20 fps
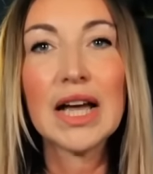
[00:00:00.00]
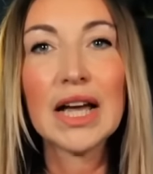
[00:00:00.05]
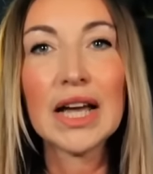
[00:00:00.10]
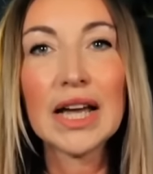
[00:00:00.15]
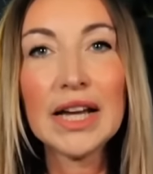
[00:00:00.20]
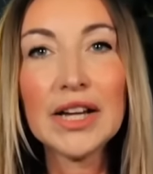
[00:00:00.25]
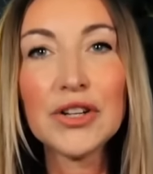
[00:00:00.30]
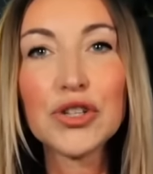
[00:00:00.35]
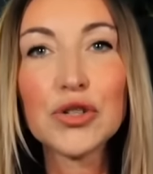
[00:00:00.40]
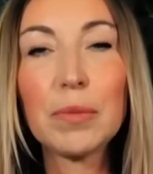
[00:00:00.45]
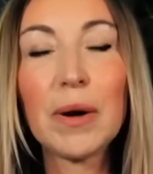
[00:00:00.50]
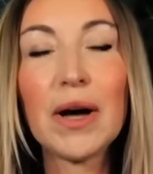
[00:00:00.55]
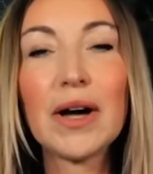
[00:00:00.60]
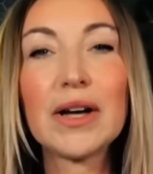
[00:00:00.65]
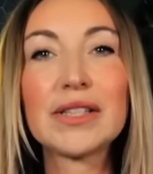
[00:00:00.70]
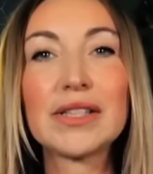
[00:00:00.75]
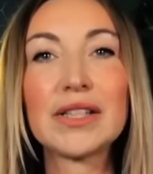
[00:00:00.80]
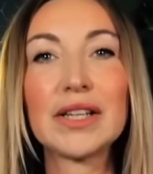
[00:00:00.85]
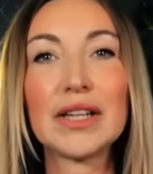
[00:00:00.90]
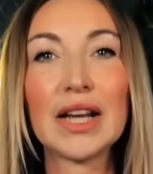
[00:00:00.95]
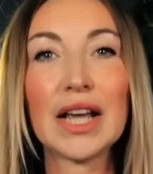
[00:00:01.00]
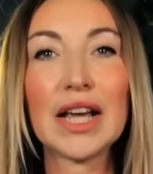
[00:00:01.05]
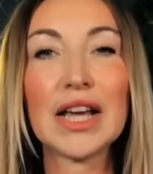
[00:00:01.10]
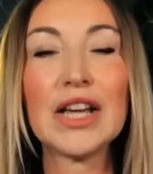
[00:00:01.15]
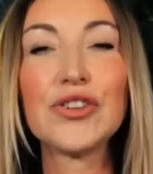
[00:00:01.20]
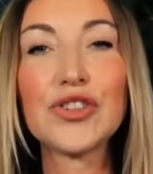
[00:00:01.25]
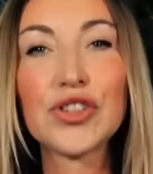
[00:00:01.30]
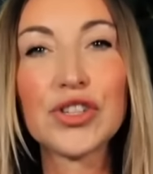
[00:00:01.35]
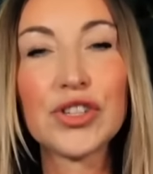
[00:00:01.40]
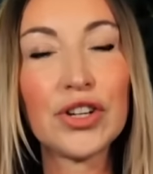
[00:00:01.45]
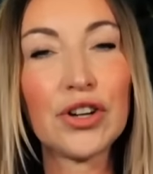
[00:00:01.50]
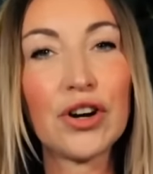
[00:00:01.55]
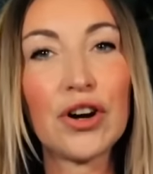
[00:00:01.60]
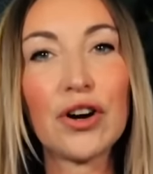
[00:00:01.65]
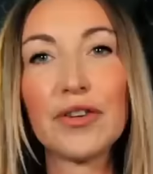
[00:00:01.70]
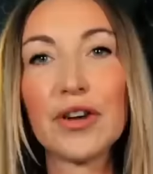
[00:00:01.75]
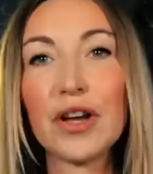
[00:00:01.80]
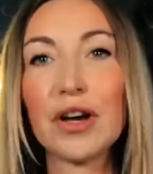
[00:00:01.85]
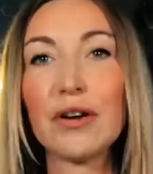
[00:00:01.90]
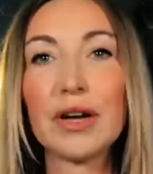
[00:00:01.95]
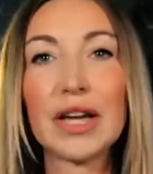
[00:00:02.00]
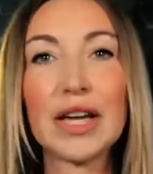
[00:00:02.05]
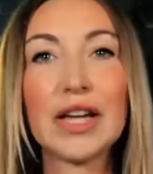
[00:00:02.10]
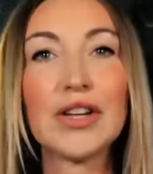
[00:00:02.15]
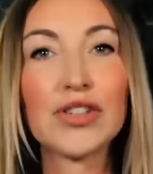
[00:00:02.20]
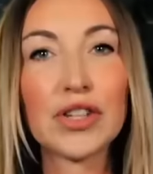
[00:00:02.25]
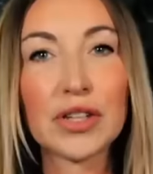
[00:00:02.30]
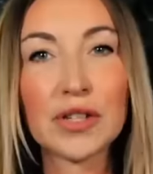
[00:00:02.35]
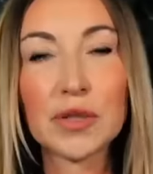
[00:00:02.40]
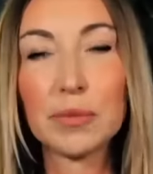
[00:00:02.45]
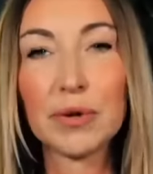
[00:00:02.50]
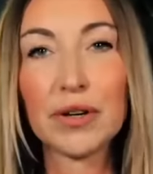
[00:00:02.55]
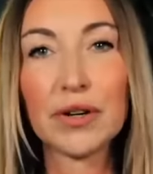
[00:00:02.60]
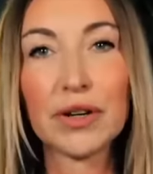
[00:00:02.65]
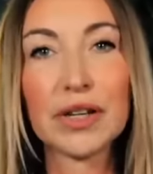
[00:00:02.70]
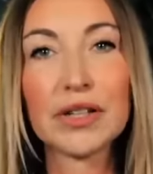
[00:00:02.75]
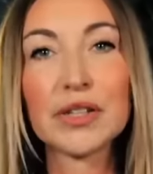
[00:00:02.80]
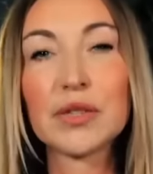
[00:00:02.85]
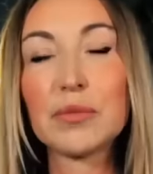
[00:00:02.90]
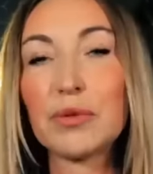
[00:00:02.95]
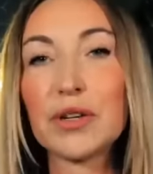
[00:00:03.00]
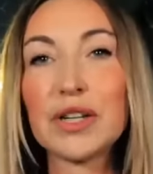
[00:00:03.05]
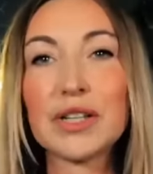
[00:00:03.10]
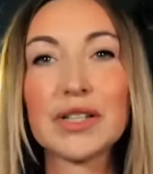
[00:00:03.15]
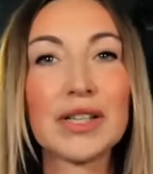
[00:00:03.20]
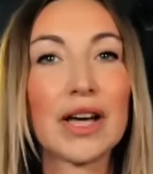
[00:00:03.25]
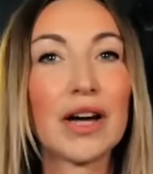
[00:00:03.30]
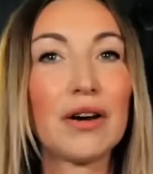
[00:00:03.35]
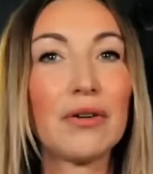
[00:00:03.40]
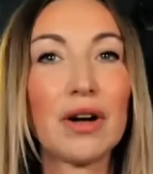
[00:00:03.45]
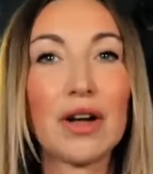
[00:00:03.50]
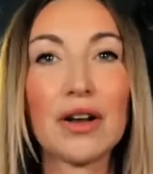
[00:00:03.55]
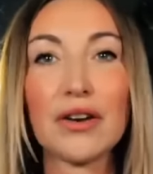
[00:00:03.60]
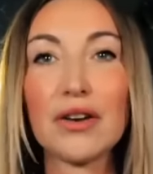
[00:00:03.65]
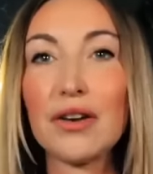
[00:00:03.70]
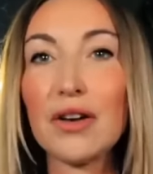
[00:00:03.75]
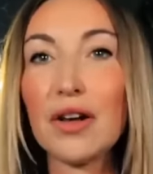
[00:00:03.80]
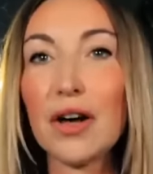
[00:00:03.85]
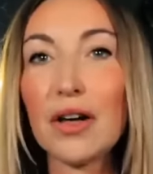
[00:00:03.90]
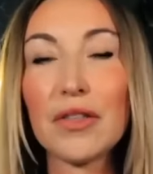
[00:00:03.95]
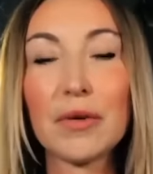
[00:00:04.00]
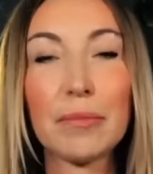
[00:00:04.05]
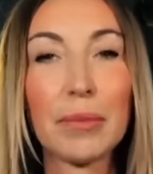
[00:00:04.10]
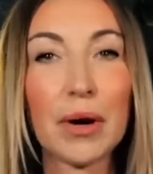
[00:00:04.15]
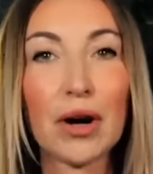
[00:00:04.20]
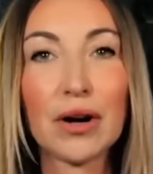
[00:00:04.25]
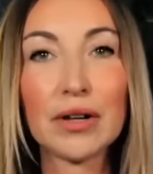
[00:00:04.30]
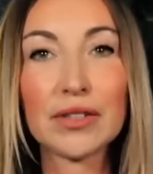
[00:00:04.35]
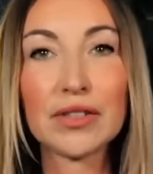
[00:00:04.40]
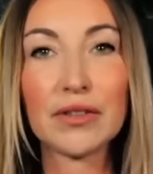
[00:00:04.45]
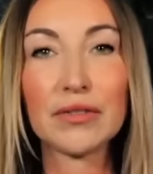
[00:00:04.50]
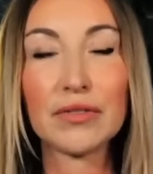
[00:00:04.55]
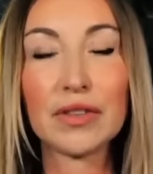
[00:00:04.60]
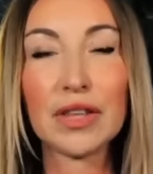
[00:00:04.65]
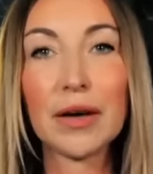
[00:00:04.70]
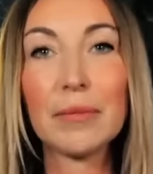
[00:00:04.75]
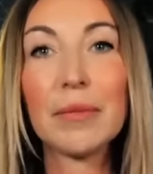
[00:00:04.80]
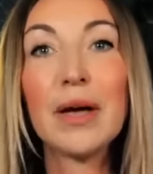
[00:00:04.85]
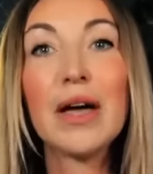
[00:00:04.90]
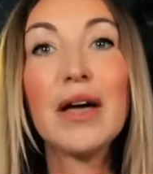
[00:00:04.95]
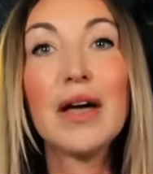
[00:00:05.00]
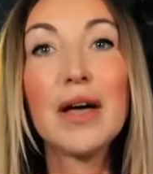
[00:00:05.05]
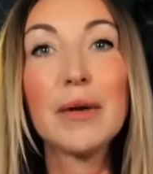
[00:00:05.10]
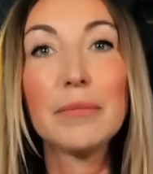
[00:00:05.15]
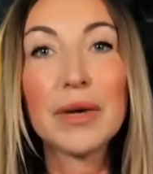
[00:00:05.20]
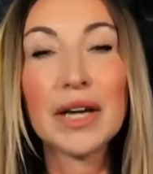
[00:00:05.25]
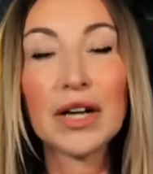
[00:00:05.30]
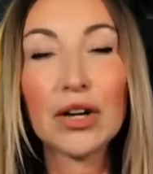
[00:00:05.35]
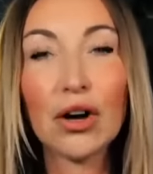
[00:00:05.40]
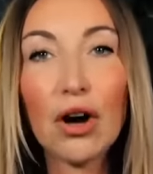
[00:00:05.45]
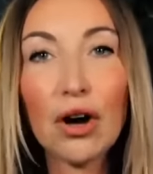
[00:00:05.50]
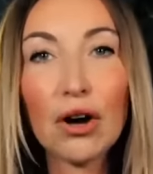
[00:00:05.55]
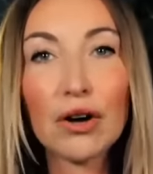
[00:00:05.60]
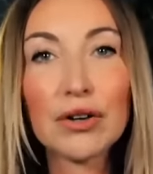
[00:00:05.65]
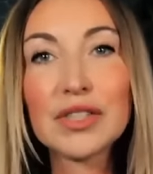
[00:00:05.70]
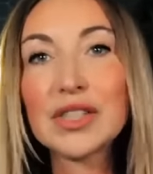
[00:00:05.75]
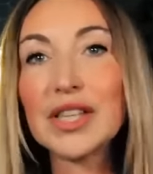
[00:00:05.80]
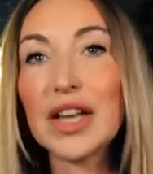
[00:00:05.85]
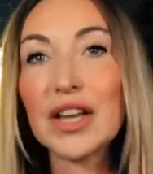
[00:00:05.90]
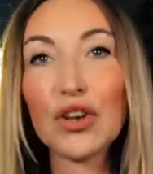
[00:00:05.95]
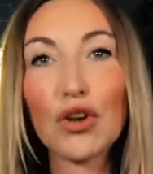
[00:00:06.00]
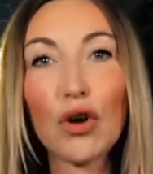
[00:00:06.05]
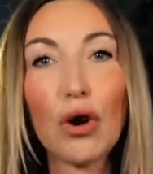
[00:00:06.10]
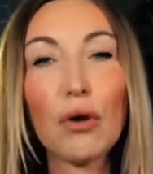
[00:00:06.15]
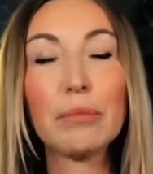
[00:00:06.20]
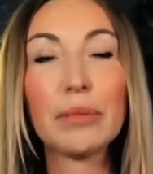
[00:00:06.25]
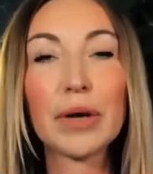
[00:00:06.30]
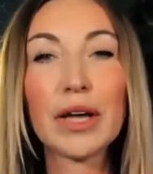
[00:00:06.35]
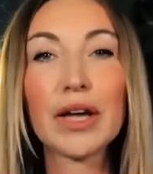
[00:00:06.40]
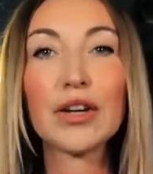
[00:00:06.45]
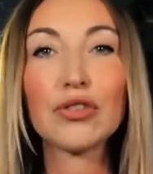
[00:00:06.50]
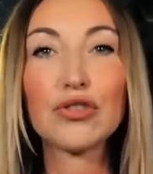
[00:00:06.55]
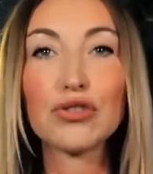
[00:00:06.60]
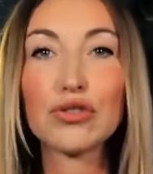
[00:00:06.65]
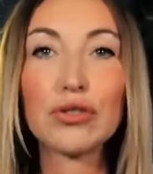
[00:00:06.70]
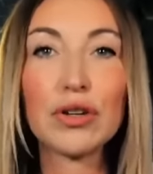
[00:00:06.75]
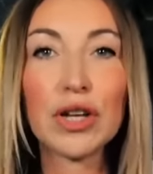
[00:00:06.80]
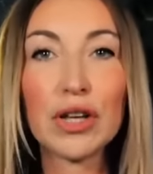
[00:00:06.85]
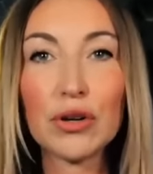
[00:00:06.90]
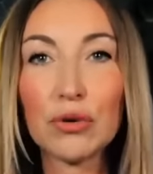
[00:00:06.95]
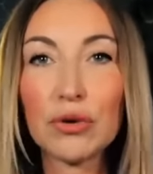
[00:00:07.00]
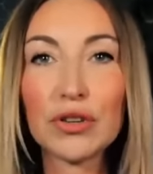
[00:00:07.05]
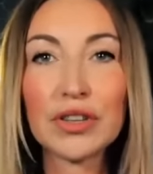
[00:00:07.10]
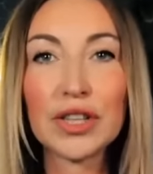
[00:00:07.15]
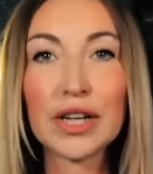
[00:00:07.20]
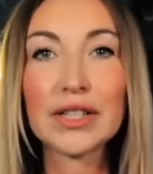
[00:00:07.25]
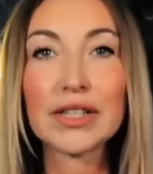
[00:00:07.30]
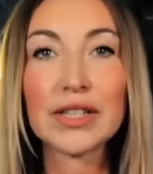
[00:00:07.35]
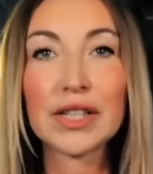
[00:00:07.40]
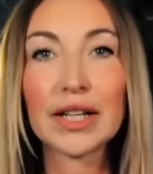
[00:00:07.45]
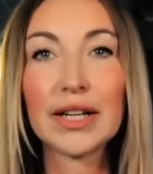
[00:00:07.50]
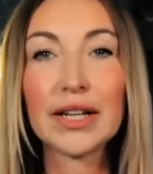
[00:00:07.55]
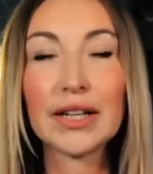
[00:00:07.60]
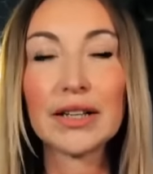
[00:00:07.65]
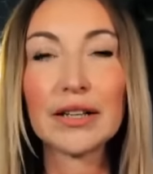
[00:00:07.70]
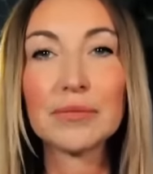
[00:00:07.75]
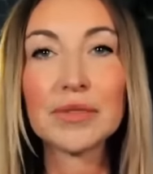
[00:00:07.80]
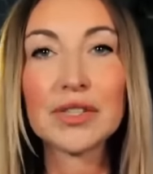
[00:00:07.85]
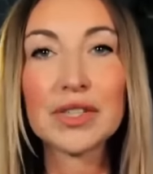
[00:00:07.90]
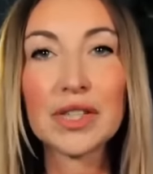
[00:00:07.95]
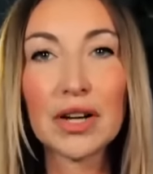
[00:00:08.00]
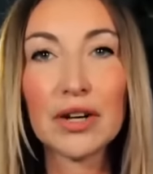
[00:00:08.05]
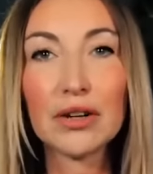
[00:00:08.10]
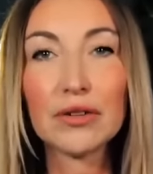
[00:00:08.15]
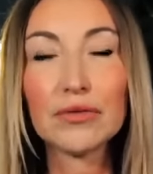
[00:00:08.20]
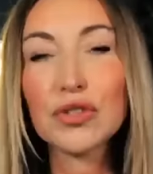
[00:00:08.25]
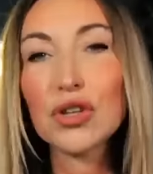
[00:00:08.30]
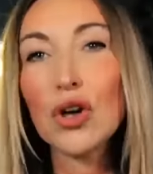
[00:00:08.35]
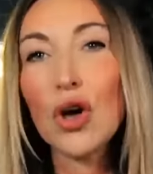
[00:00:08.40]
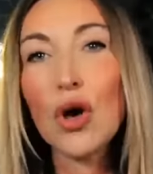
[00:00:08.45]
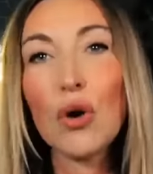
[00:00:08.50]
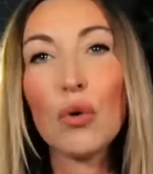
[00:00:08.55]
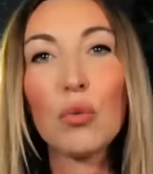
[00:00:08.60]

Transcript: Each person, each scenario, each experience brings out another part of them because they're not being truly authentically themselves.